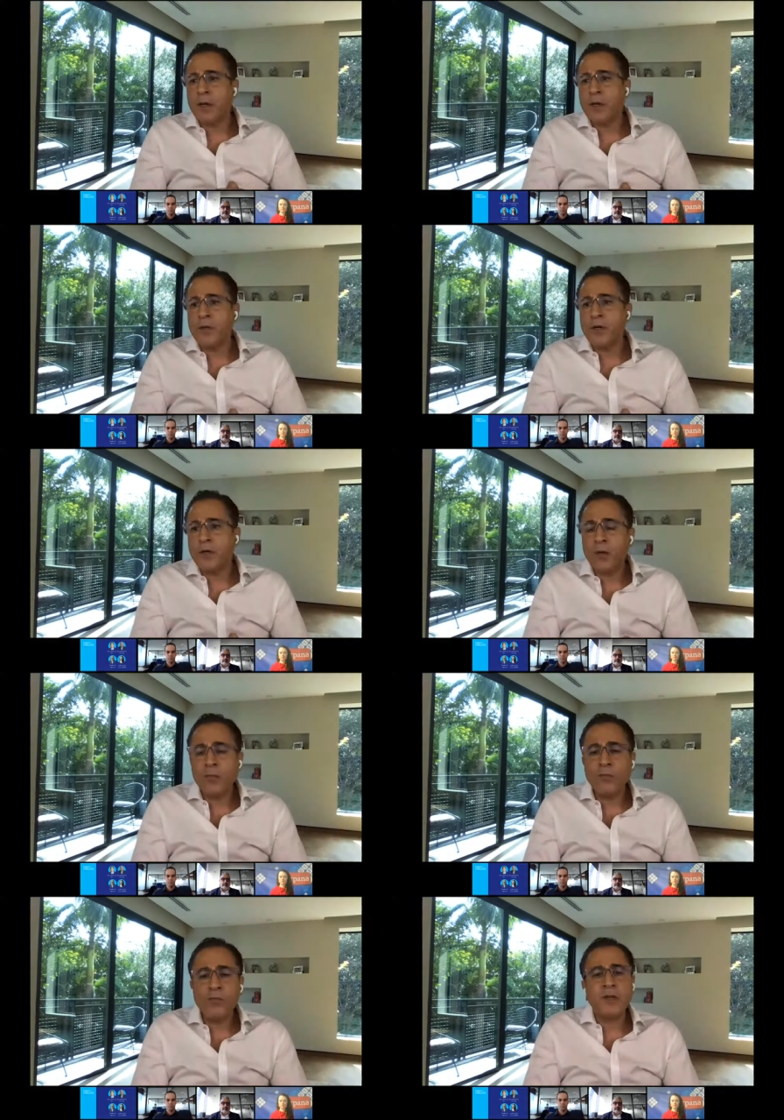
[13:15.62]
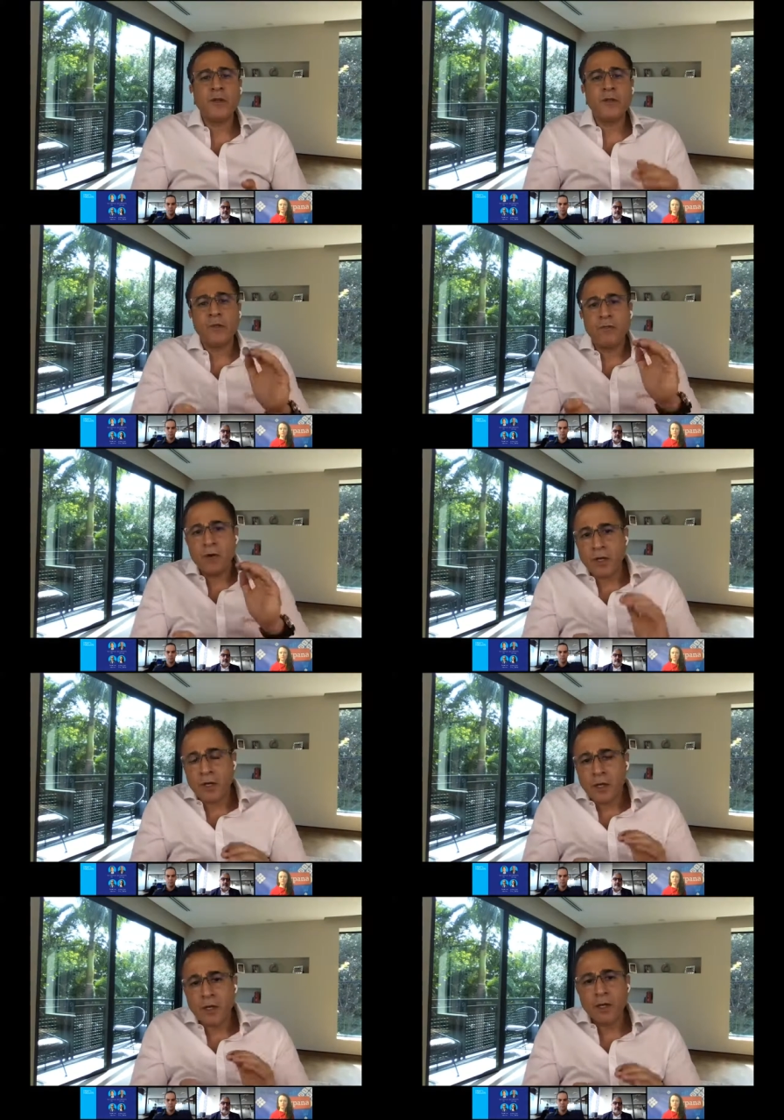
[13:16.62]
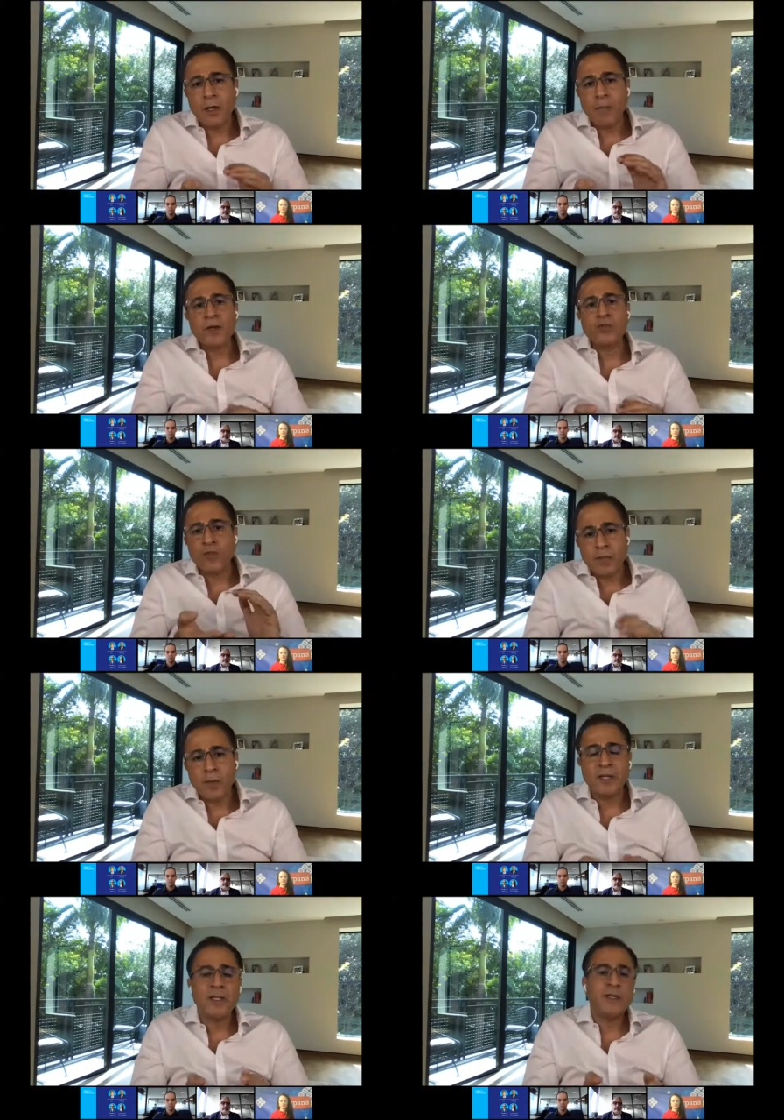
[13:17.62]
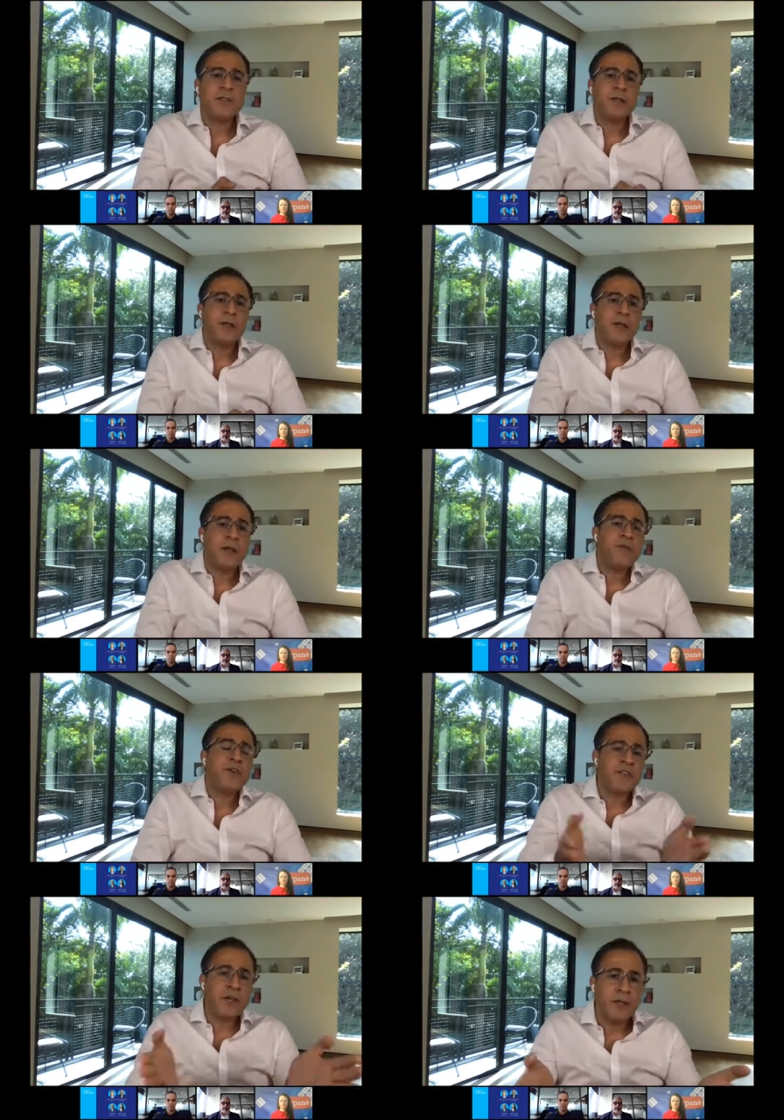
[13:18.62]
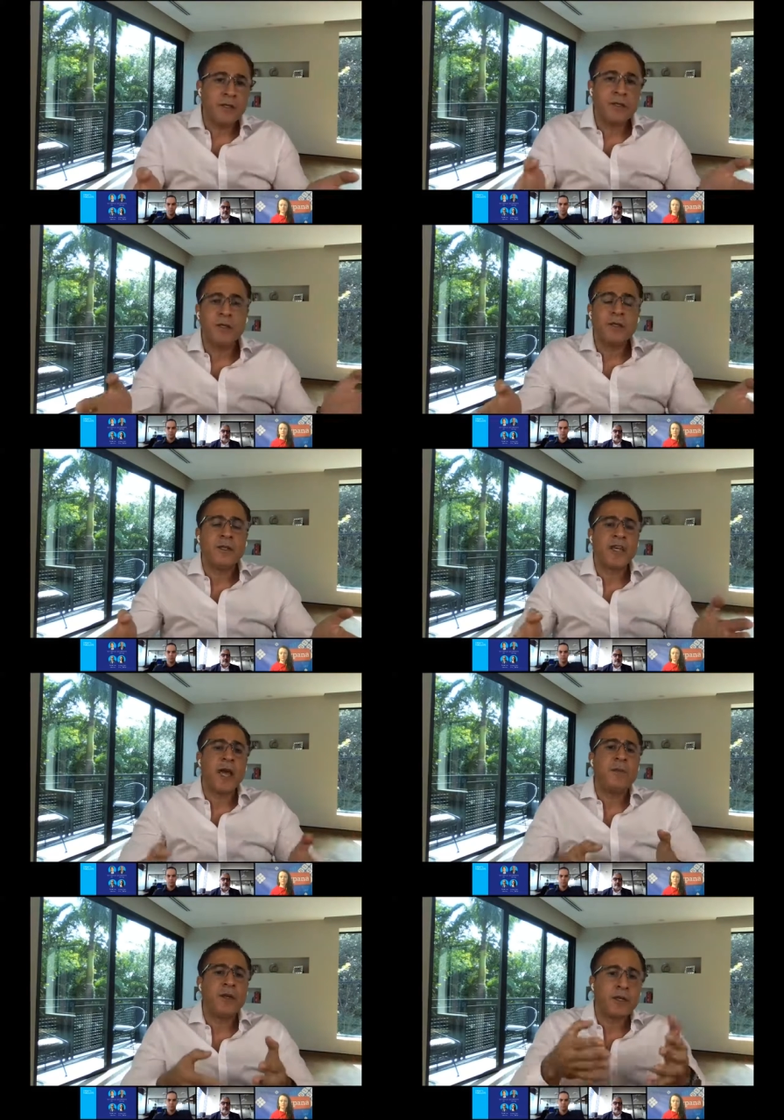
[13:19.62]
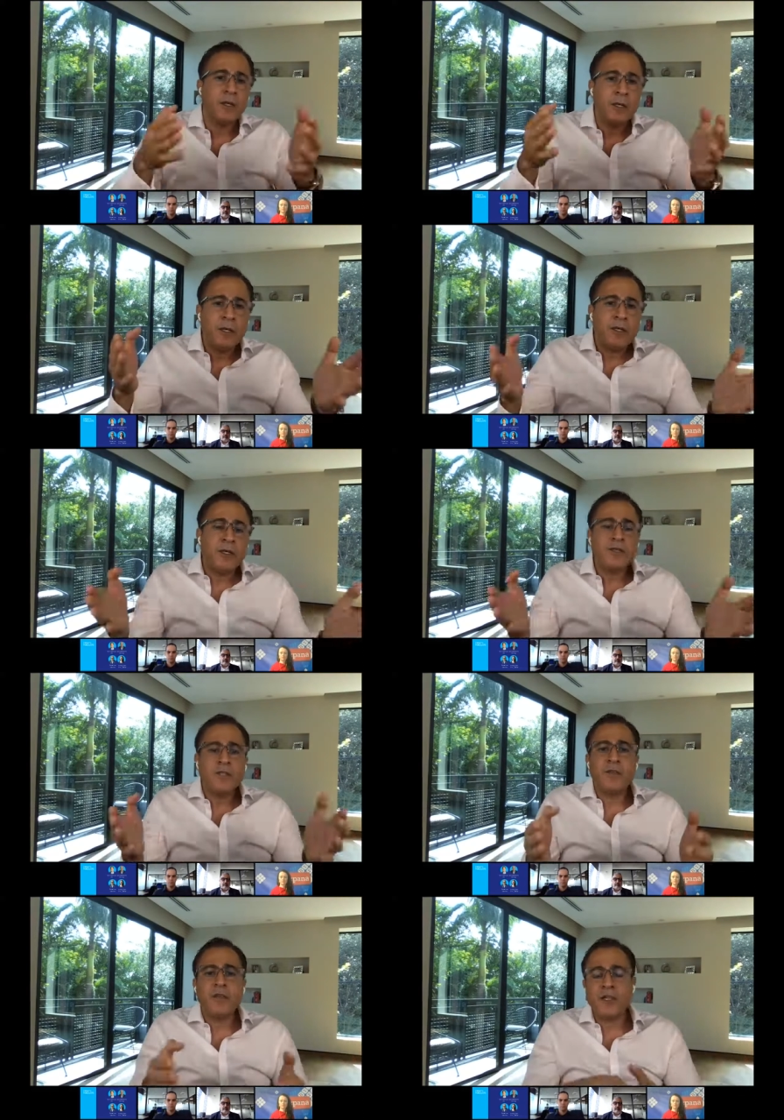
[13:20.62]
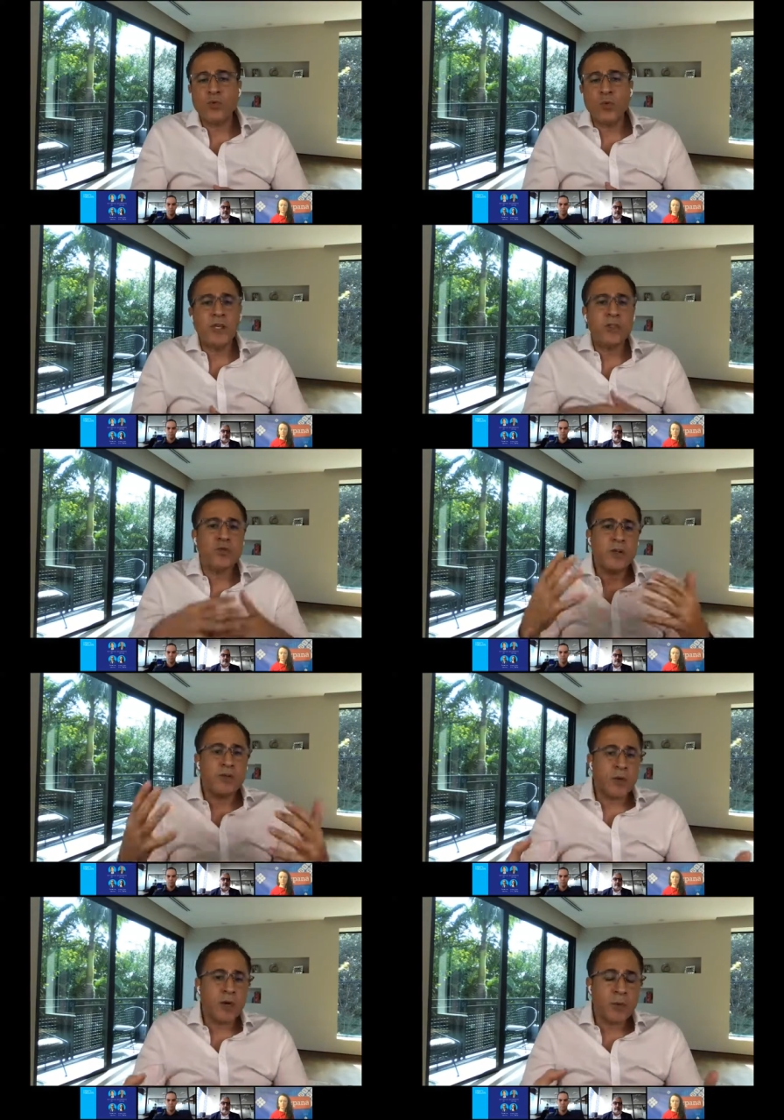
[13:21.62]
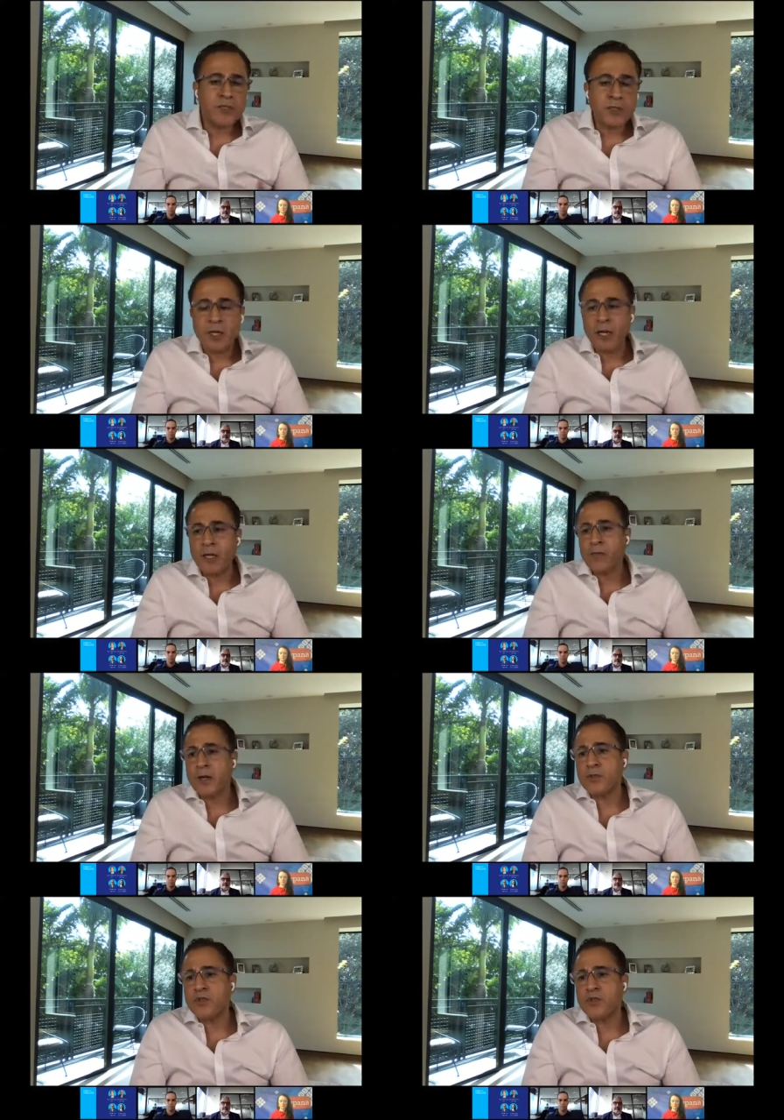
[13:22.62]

We're now moving very little amounts of monies every second, and it's happening 7 days a week, 24 hours a day, right?